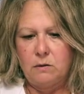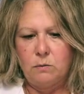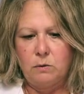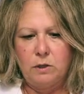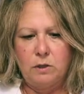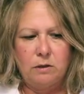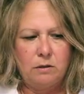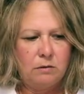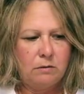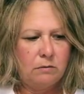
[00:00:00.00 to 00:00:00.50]

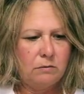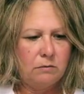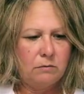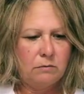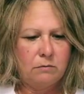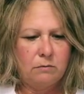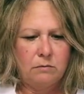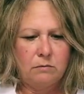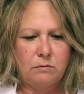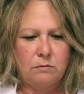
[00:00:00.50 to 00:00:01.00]
one,
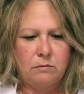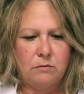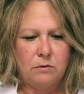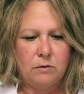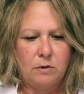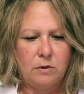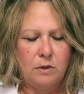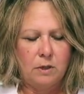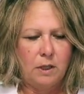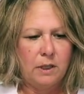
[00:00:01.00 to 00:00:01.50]

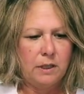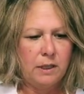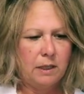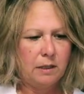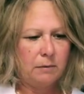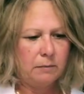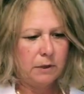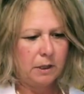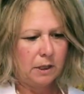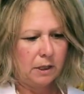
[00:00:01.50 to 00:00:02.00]
I think
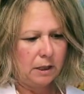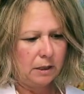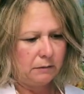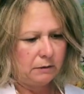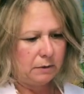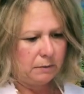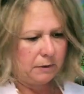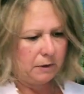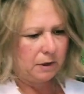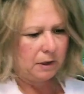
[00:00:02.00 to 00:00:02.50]
I'm going to have
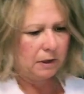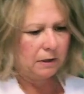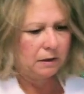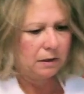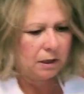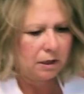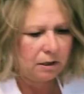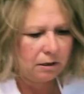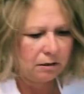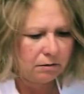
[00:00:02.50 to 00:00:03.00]
to put these
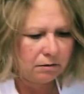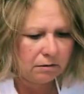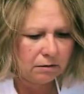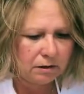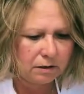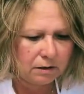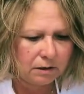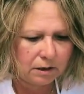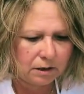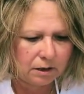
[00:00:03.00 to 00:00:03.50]
down
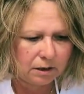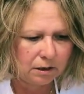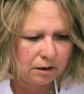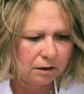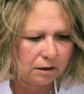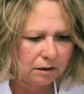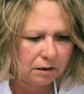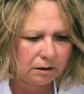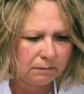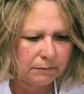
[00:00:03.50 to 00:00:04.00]
because I can't
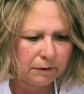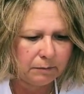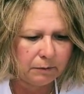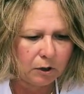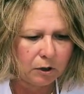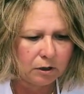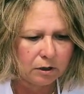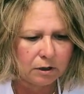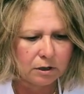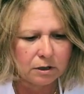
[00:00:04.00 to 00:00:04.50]
get them
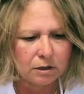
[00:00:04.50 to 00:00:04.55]
apart.